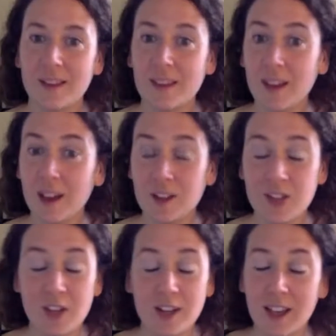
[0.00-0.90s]
Yeah, I
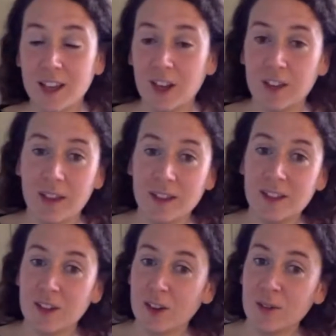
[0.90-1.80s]
totally echo that.
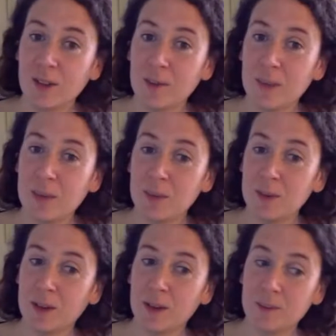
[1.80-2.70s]
You know, like people
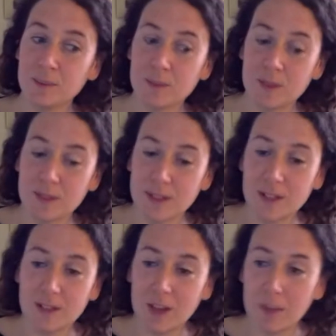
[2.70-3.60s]
that come to the
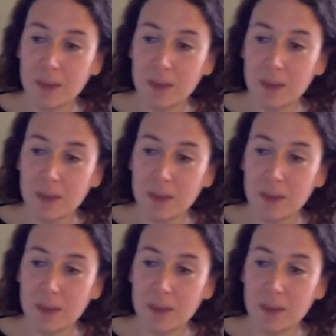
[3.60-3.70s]
distillery,